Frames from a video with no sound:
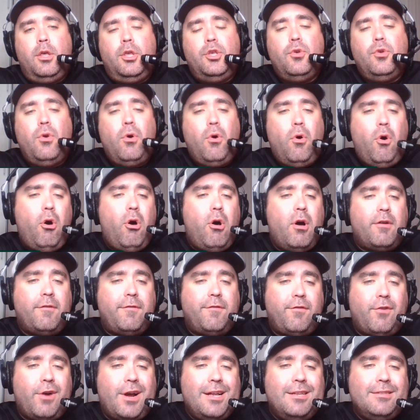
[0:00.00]
You know how our
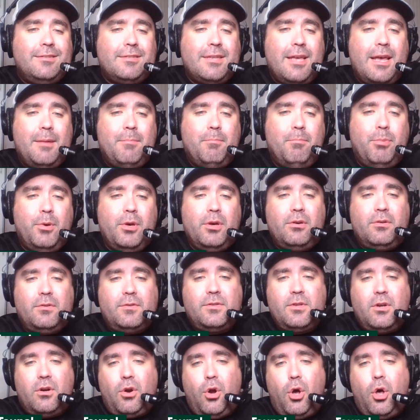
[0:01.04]
friends at
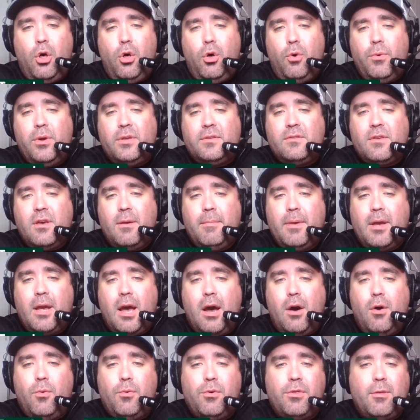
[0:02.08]
Built are always coming
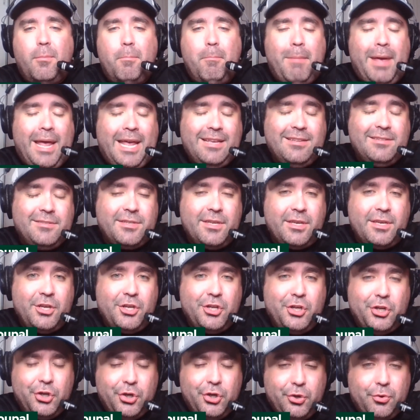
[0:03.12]
out with
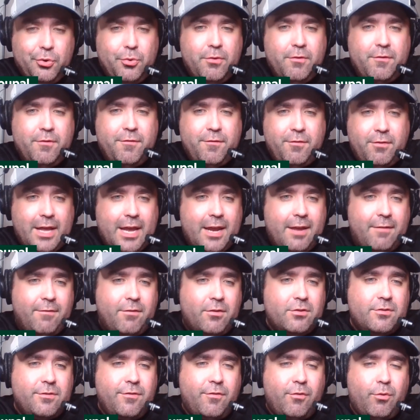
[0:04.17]
amazing new
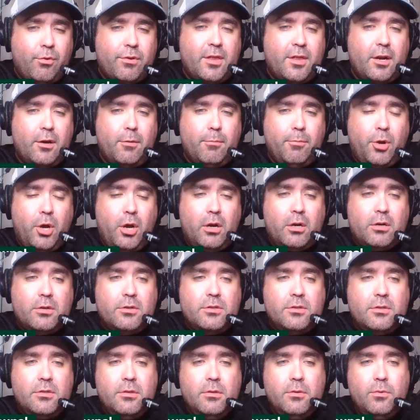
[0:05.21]
flavors for their
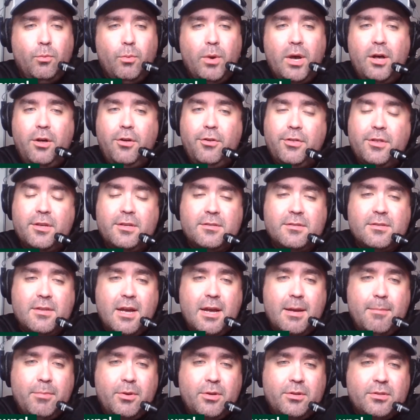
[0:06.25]
bars? Well, this
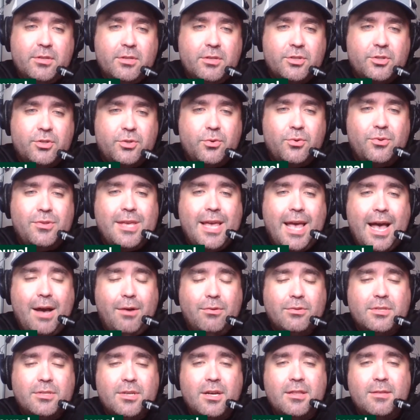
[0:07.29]
time Built has truly
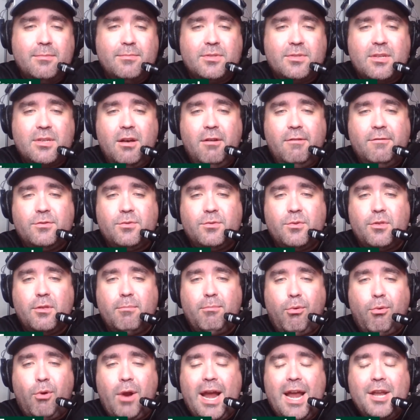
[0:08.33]
outdone themselves with a
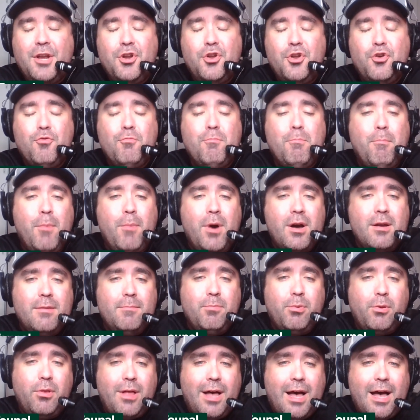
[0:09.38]
brand new
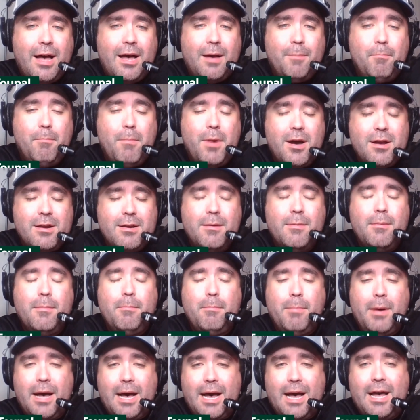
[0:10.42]
mud, pl- mud
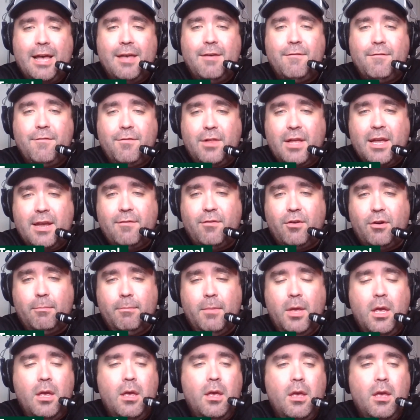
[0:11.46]
pie flavor.